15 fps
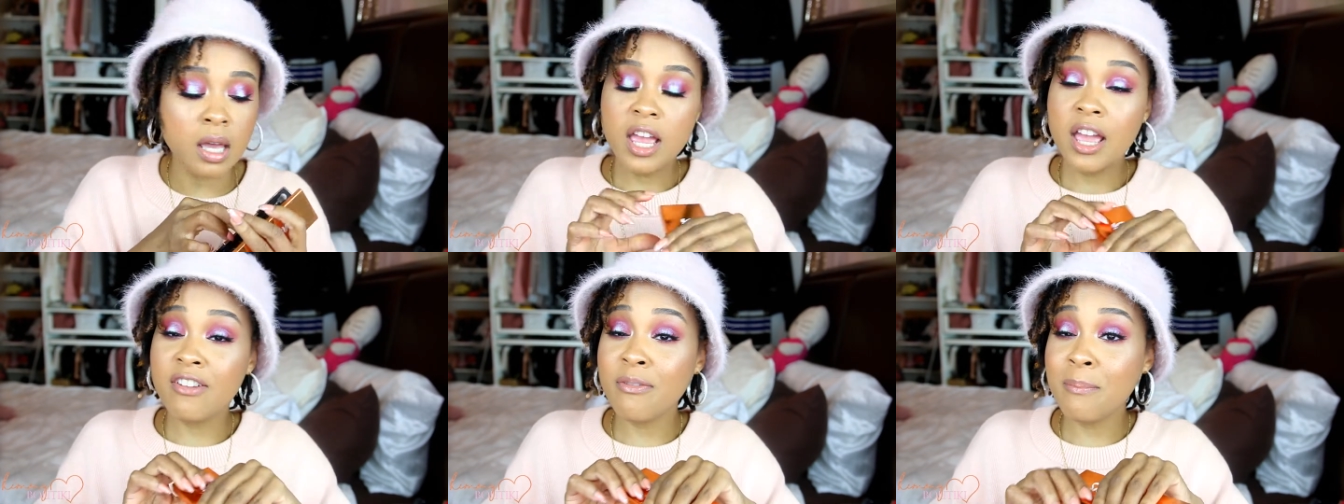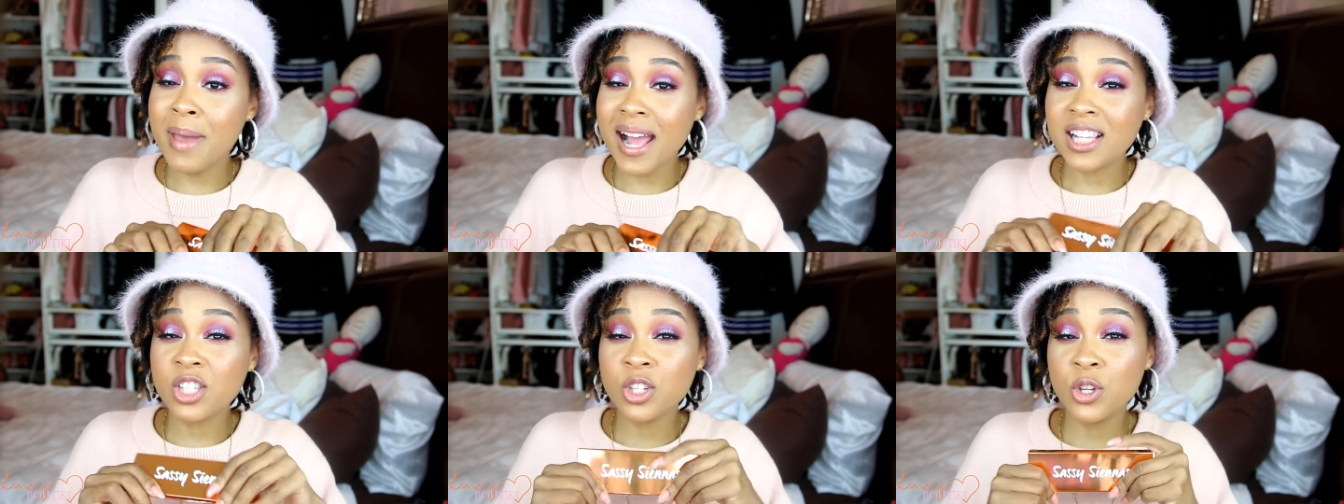If
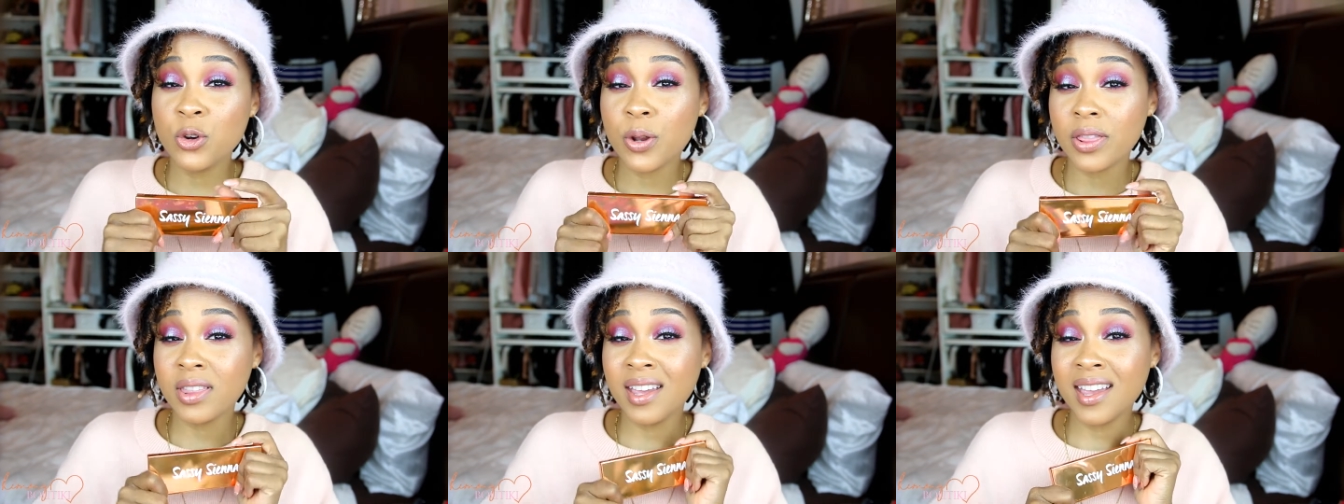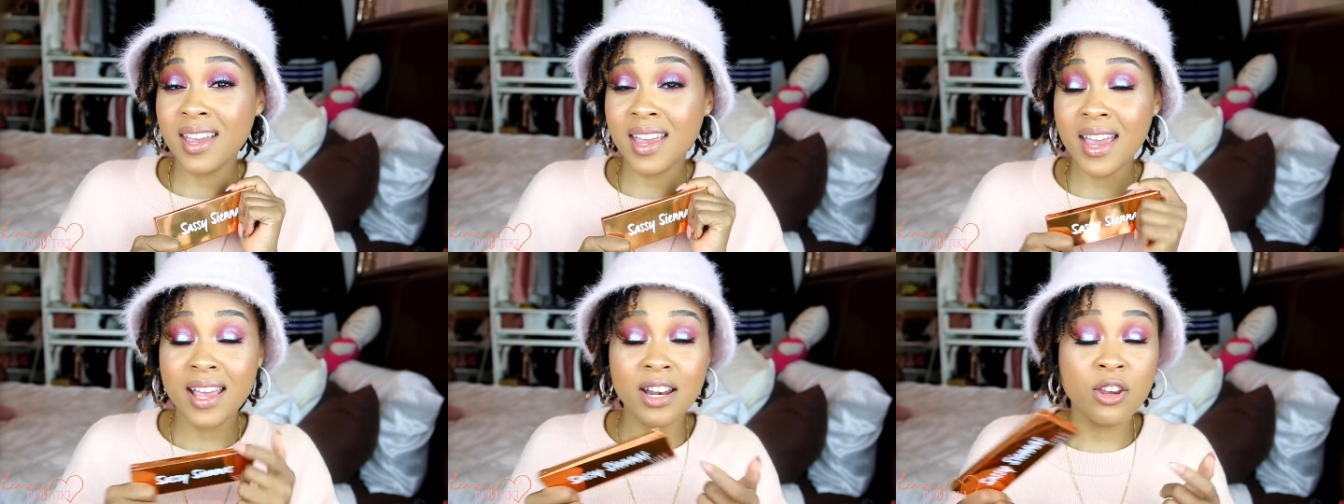mattes are your
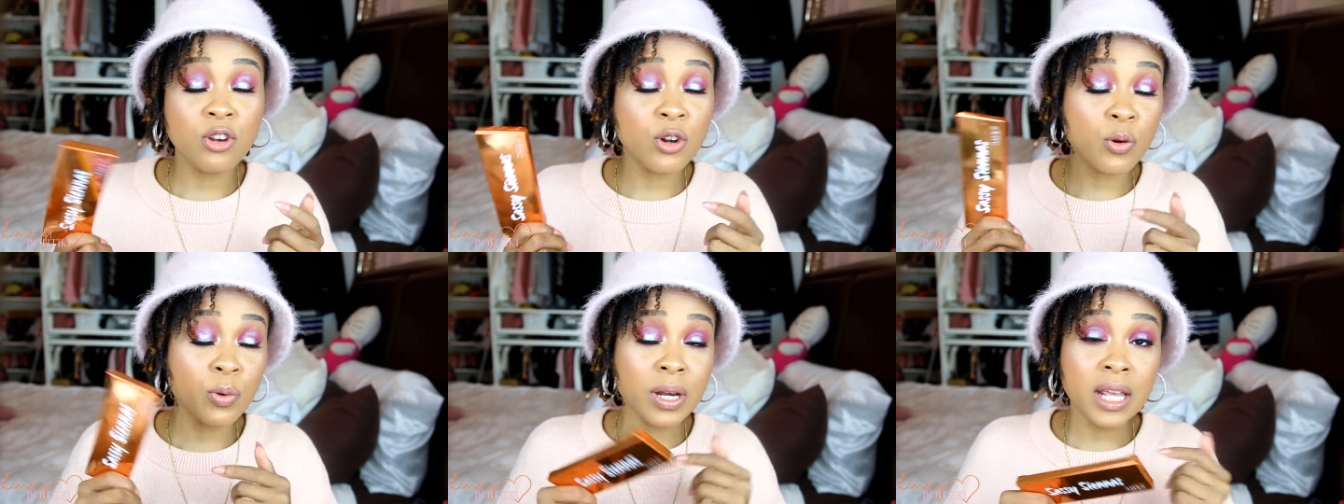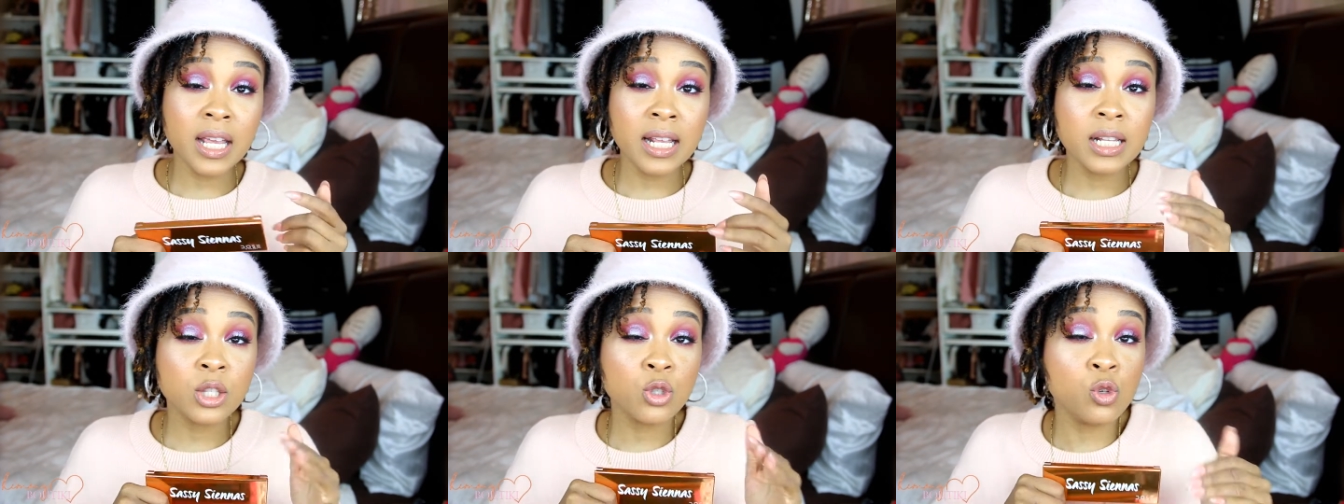thing and you don't
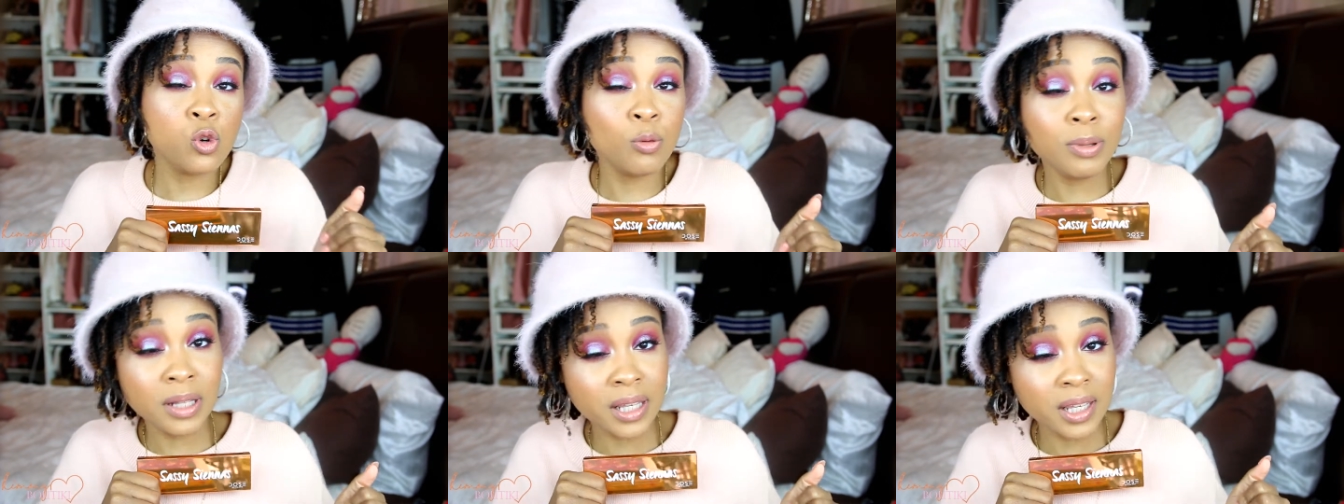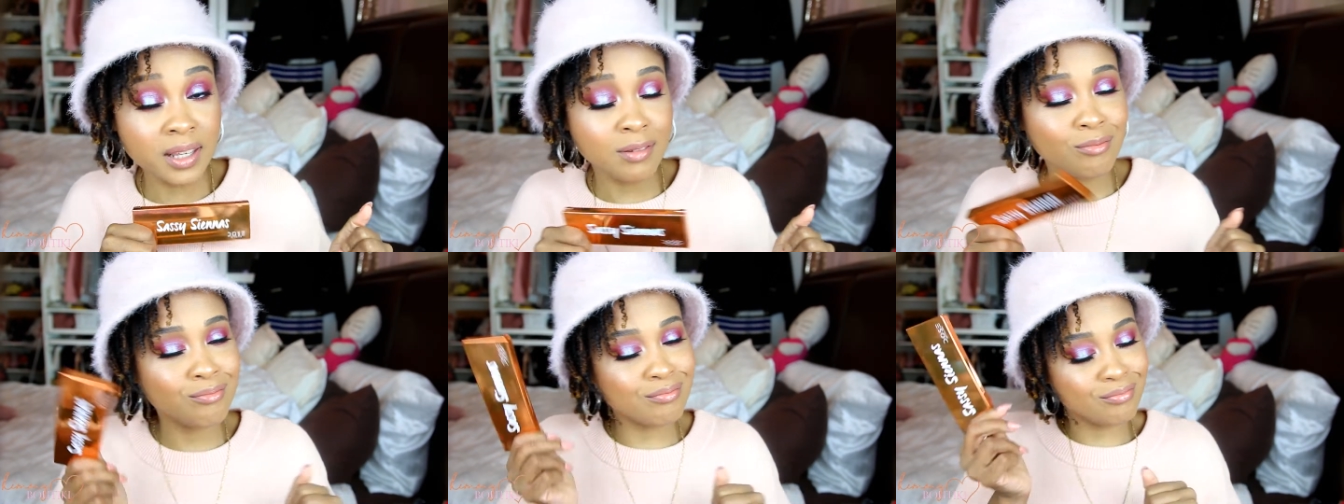need to bling,